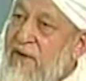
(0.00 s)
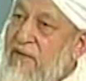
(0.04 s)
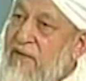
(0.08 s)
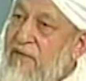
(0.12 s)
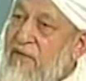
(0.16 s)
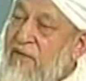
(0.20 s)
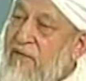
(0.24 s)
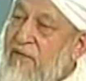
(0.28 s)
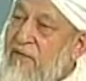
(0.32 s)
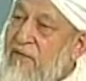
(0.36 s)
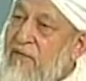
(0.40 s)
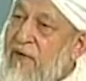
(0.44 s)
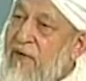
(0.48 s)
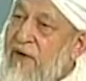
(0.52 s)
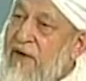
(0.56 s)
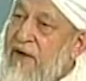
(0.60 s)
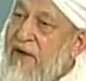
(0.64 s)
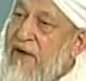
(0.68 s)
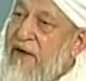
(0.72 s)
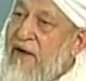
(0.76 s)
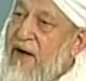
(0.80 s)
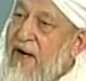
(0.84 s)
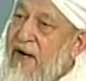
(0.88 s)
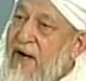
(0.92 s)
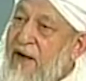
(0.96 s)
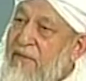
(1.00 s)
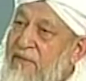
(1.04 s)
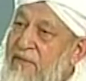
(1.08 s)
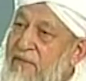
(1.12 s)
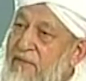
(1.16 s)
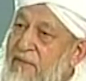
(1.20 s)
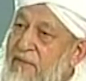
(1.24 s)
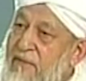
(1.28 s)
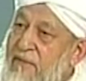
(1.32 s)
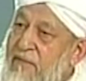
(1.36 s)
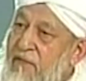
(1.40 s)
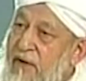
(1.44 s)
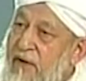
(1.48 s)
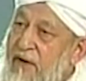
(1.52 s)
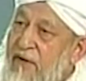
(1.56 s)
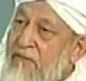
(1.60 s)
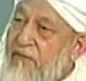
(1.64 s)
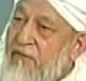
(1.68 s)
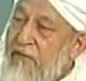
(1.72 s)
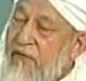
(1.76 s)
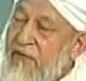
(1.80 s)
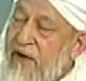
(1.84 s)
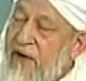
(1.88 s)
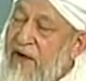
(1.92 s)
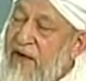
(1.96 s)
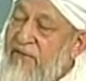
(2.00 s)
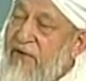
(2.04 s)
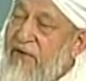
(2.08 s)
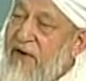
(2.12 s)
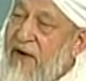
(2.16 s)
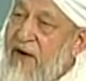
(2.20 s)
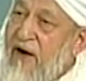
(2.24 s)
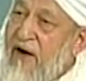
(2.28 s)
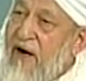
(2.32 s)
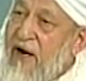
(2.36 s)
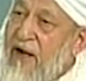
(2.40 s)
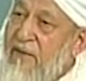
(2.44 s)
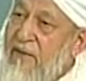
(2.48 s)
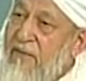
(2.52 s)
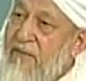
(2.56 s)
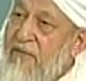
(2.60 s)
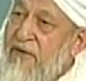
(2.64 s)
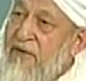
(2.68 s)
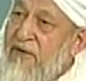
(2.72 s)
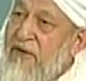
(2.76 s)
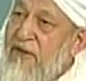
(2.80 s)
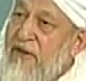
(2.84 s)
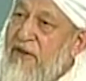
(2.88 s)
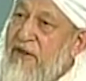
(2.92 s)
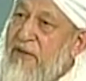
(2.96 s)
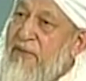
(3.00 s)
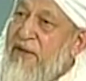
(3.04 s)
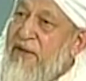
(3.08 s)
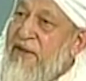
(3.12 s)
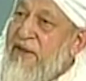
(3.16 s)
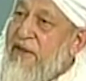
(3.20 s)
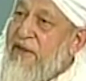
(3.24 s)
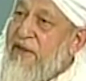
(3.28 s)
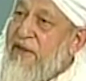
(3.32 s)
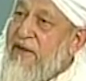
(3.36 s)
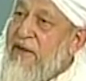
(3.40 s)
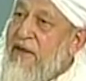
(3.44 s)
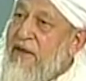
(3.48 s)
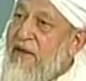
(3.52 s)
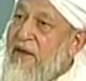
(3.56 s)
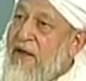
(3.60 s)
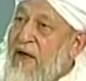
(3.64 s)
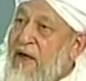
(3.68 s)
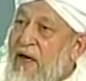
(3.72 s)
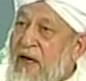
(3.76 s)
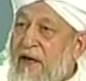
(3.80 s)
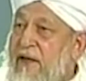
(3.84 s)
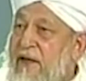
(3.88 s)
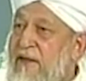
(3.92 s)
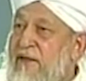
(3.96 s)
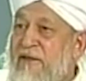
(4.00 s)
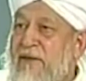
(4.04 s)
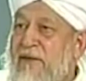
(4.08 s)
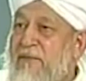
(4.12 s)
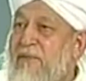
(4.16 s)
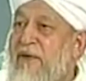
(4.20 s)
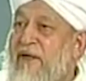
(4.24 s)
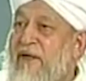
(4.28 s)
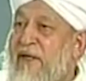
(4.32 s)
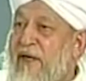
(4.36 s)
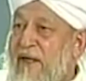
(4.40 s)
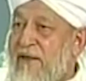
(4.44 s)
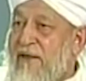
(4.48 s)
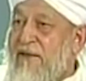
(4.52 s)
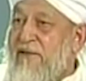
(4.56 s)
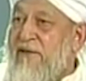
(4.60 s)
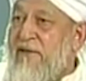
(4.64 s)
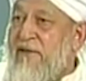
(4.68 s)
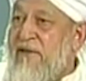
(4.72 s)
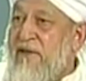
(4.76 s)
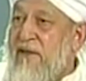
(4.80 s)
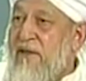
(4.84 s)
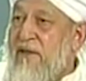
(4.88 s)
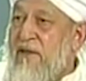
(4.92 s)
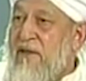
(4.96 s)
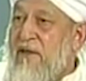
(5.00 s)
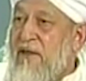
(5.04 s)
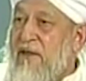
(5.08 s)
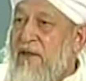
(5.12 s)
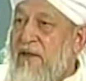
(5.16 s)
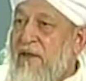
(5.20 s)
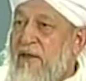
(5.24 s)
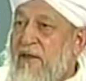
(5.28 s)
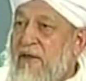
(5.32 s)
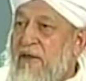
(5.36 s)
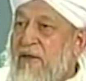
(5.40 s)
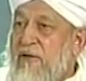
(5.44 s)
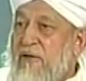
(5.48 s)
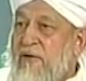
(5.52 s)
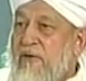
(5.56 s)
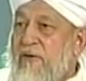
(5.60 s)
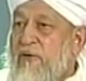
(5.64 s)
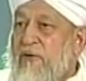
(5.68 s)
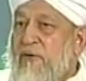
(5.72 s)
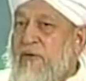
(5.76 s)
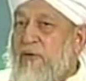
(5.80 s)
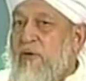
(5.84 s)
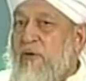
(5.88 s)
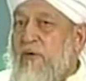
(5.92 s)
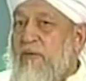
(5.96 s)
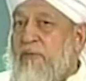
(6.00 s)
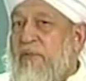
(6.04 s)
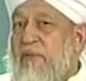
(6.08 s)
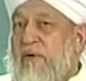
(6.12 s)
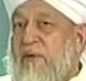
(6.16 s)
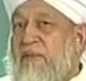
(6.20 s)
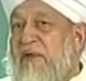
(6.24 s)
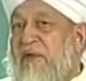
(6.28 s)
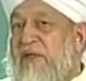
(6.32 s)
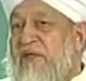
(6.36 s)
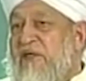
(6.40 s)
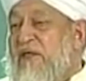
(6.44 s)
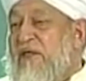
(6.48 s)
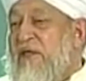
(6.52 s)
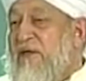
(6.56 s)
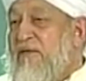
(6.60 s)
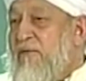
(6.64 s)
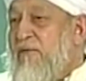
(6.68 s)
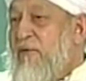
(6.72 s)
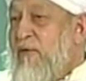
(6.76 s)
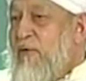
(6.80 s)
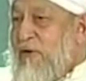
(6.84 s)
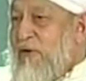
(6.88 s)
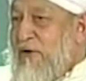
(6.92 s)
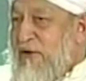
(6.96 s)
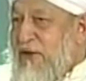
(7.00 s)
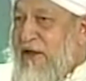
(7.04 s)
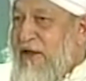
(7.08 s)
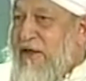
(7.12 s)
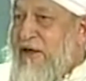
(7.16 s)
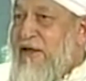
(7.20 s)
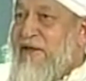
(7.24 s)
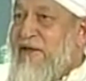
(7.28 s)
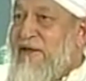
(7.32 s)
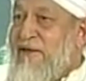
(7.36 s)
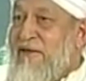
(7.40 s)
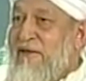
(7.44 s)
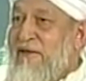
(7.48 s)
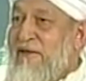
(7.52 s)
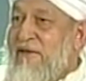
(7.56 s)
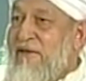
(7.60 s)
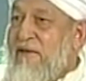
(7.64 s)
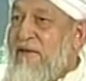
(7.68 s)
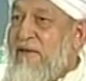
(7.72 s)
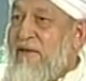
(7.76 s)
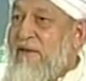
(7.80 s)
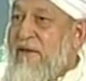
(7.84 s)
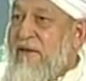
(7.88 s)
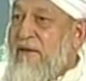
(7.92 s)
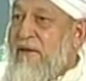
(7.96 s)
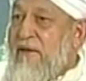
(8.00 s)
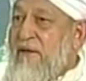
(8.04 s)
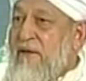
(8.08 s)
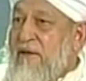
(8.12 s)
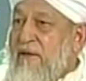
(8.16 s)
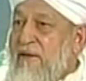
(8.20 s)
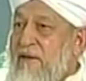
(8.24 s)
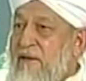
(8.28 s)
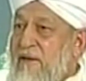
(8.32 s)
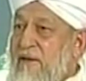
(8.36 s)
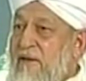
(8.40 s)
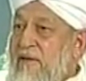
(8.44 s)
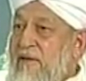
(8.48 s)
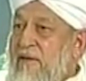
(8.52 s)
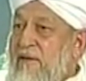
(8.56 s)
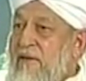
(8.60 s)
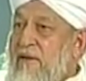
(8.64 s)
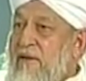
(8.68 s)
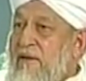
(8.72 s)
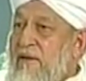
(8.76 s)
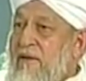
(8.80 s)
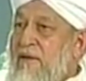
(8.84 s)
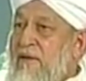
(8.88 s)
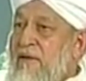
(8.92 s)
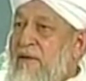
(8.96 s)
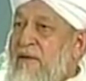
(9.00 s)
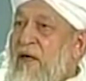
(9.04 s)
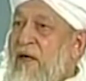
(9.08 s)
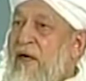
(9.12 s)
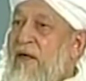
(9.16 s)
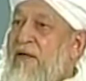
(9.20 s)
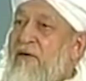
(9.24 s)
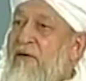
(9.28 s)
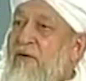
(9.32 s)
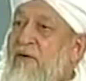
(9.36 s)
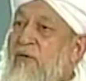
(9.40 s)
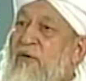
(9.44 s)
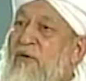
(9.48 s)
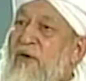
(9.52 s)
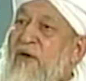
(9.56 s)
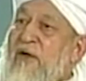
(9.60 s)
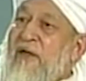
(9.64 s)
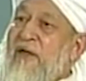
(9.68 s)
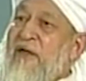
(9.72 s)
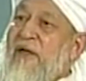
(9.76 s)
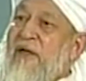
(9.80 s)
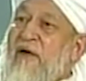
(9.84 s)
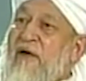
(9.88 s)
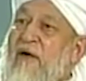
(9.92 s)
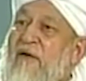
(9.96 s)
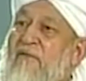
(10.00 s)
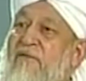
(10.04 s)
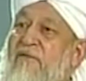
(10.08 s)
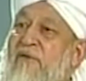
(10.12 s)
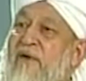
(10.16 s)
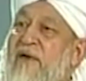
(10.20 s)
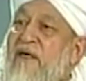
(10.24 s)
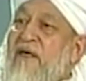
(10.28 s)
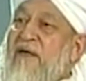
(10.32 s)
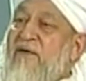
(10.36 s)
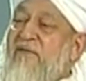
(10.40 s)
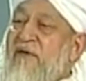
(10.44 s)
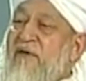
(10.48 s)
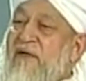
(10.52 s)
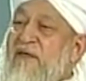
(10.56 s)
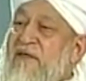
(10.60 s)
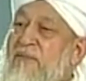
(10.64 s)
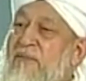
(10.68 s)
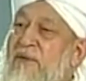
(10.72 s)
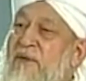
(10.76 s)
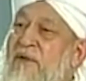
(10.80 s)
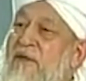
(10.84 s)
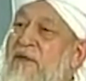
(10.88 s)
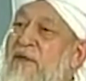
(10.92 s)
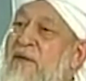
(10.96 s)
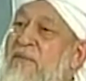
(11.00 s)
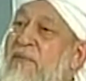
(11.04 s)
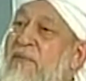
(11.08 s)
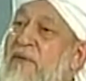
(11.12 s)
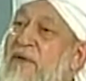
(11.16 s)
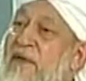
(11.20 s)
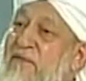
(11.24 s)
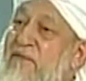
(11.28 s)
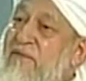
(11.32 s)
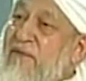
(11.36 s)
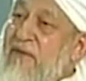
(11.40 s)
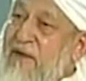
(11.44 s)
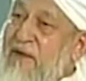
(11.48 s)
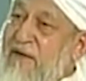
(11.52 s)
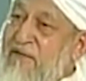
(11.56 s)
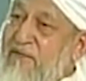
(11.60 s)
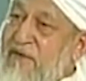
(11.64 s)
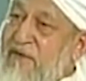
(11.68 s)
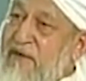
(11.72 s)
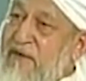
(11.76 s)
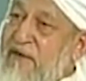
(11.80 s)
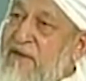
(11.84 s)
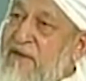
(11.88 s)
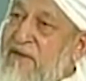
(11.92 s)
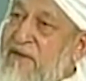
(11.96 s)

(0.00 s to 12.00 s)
for a crime, forgive a crime which is committed against somebody else. So permission, of course, there is, not only of forgiveness but complete forgiveness.